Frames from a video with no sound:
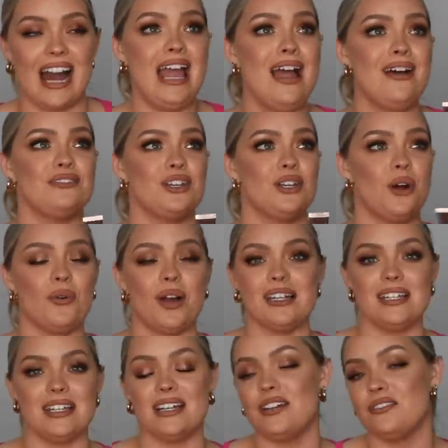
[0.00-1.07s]
I have no
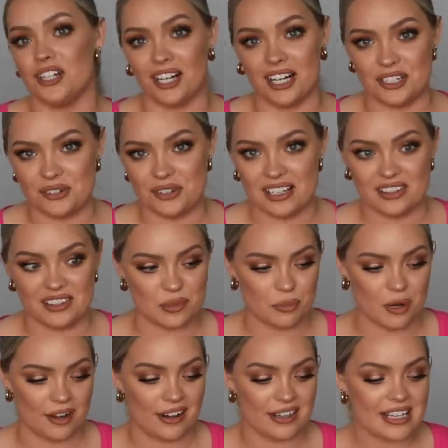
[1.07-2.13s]
idea if you're interested in this
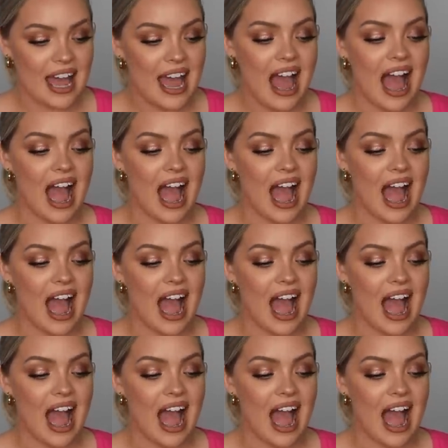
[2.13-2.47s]
product.